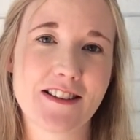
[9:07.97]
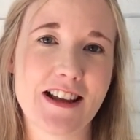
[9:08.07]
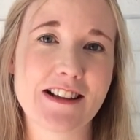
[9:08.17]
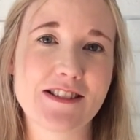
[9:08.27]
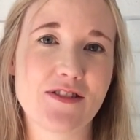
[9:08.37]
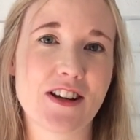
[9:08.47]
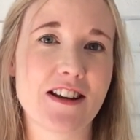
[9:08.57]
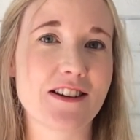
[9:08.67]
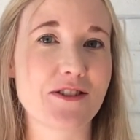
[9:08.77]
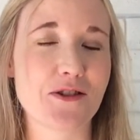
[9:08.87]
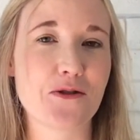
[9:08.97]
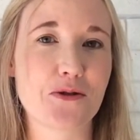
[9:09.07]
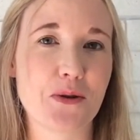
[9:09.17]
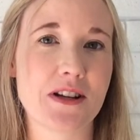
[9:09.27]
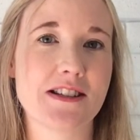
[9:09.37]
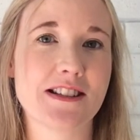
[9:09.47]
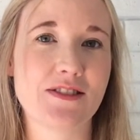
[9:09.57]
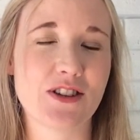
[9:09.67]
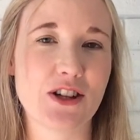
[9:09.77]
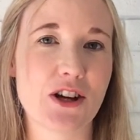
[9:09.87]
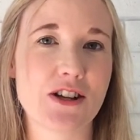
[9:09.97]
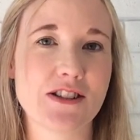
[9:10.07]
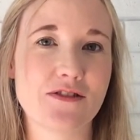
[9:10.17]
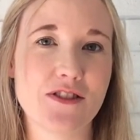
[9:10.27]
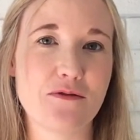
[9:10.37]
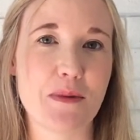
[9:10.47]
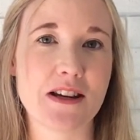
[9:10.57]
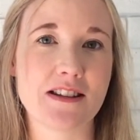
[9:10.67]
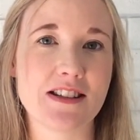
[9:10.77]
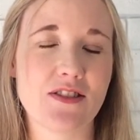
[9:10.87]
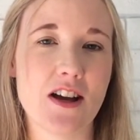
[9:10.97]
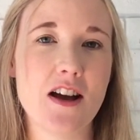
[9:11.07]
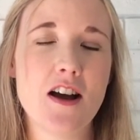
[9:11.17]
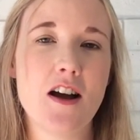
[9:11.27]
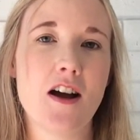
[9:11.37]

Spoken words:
Thanks for getting through all 26 videos if you've made it this far.